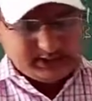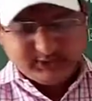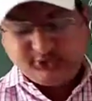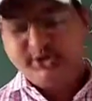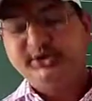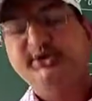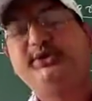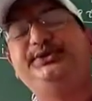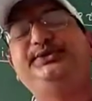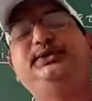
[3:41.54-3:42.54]
Students,
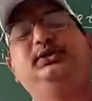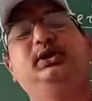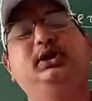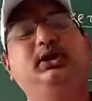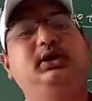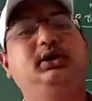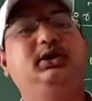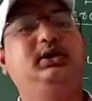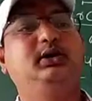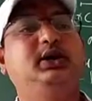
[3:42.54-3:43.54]
this is
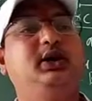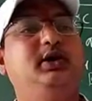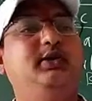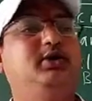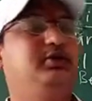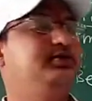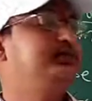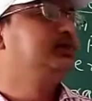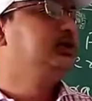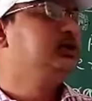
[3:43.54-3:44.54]
all about
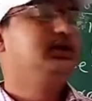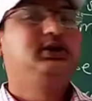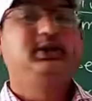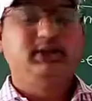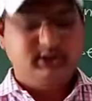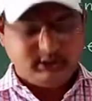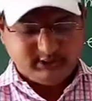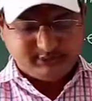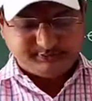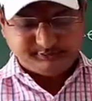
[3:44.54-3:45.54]

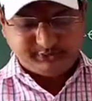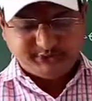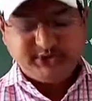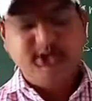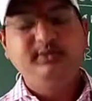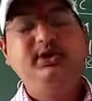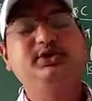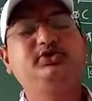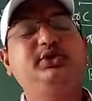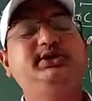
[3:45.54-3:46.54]
the C means,
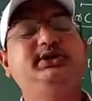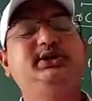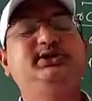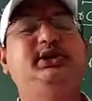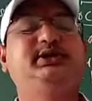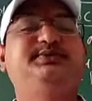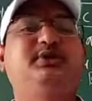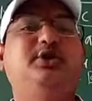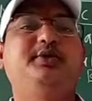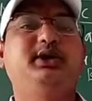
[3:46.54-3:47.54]
students, C stands for
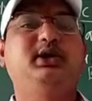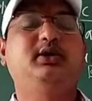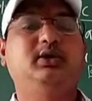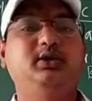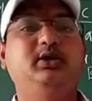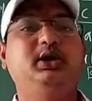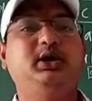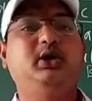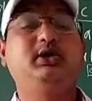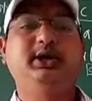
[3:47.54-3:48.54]
common era
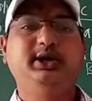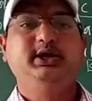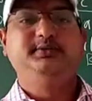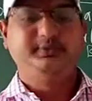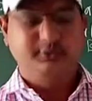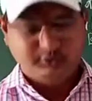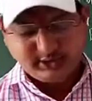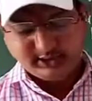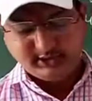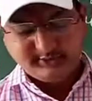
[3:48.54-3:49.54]
or AD, we
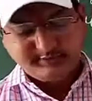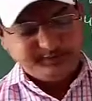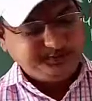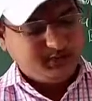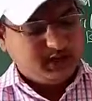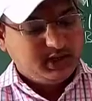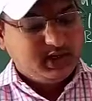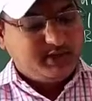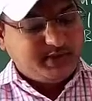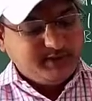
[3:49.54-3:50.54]
can write.
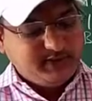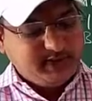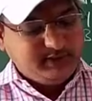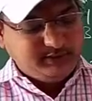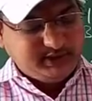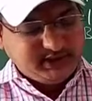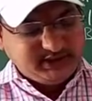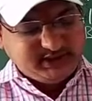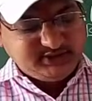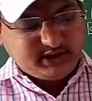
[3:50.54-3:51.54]
My medieval period
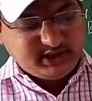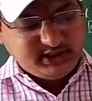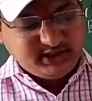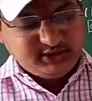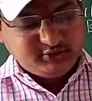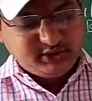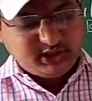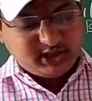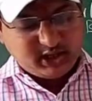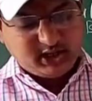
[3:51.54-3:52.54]
is divided into the
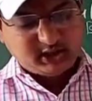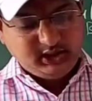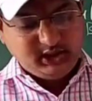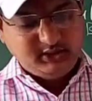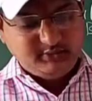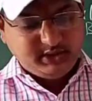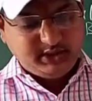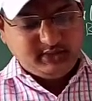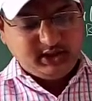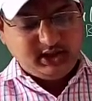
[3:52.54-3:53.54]
early
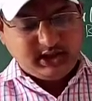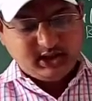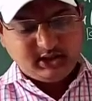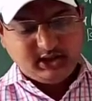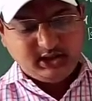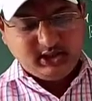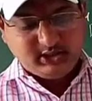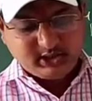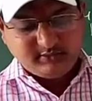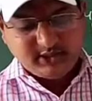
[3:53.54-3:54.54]
medieval and the
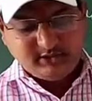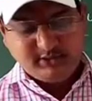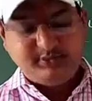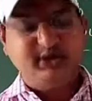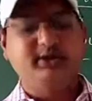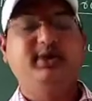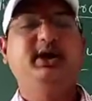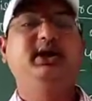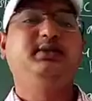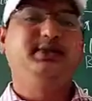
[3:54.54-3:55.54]
later medieval period. My
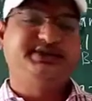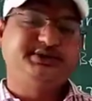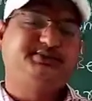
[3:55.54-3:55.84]
name is.